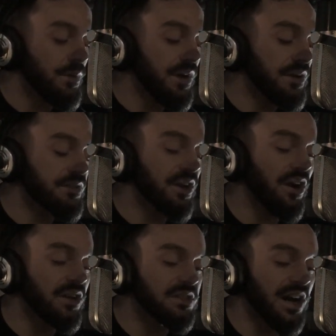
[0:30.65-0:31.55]
were
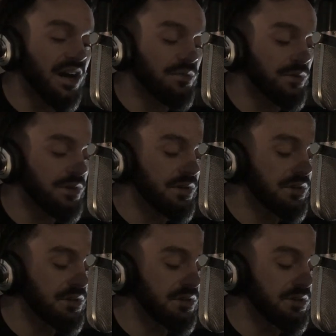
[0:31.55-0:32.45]
taught that
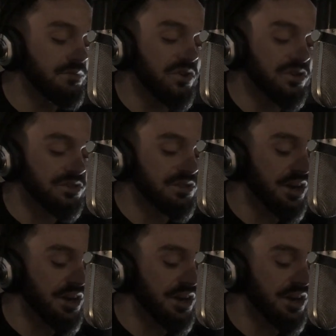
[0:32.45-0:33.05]
we must